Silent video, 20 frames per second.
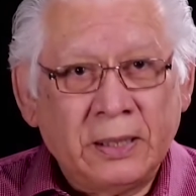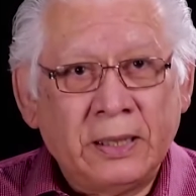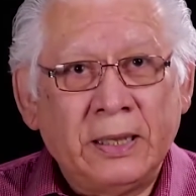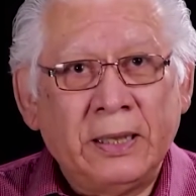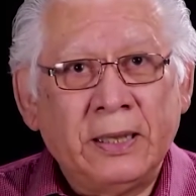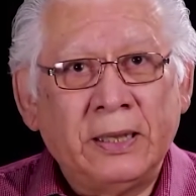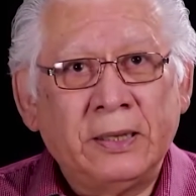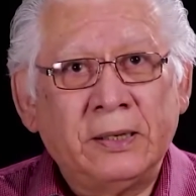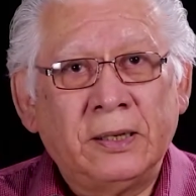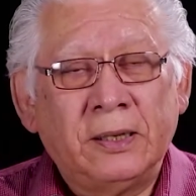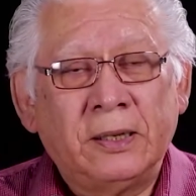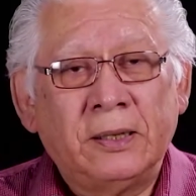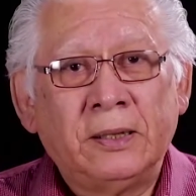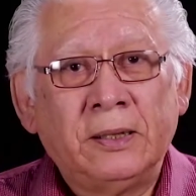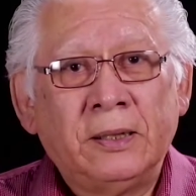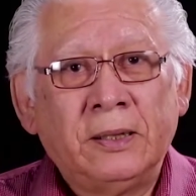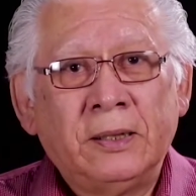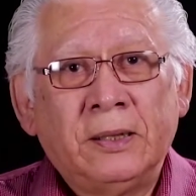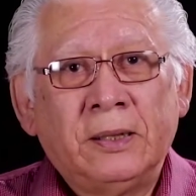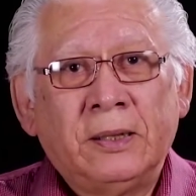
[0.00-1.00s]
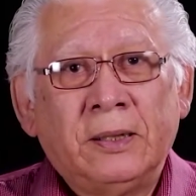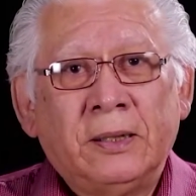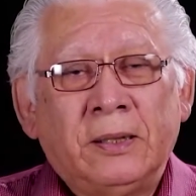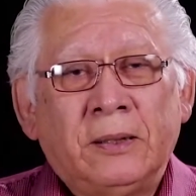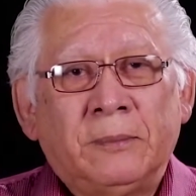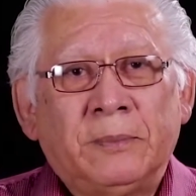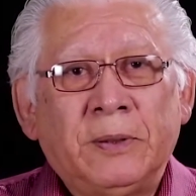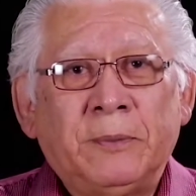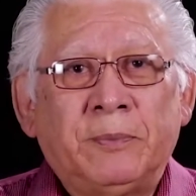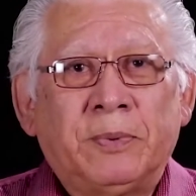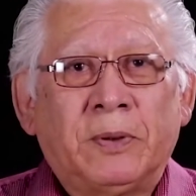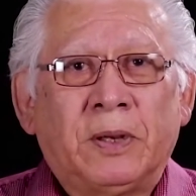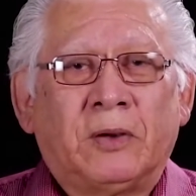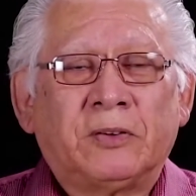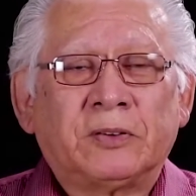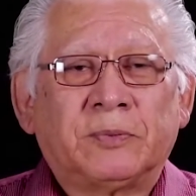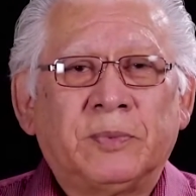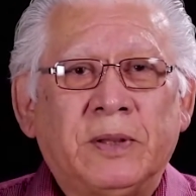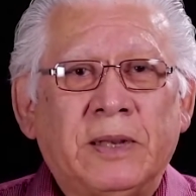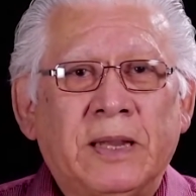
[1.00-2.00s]
and people
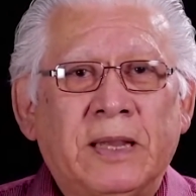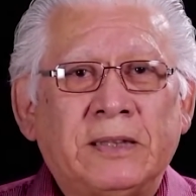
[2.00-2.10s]
always been